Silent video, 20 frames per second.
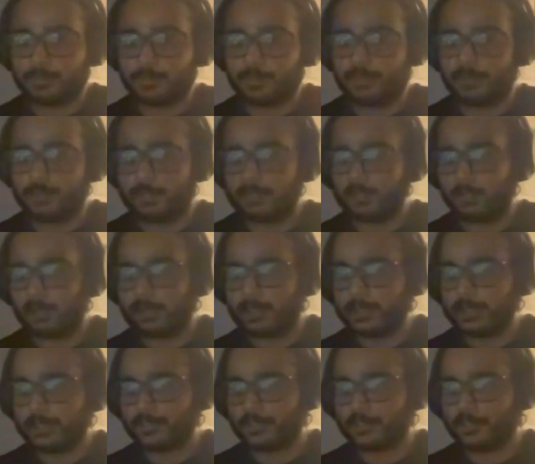Whoever
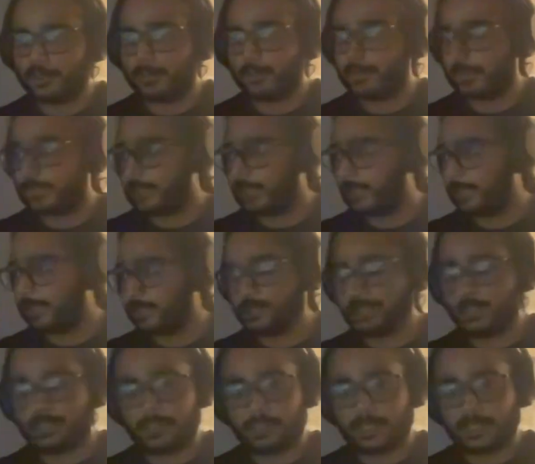is operating
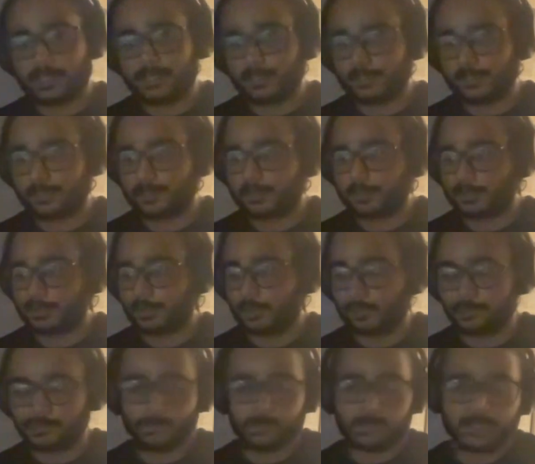the GIS
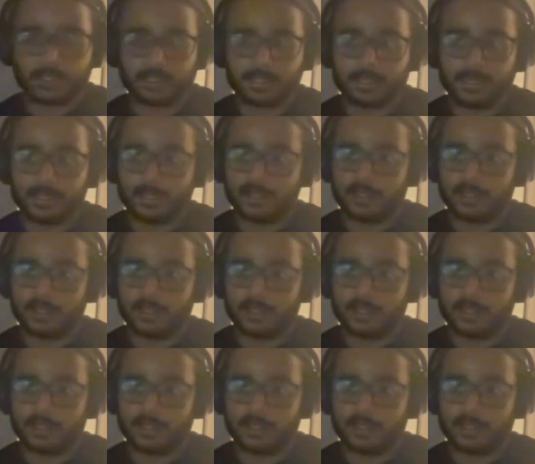software,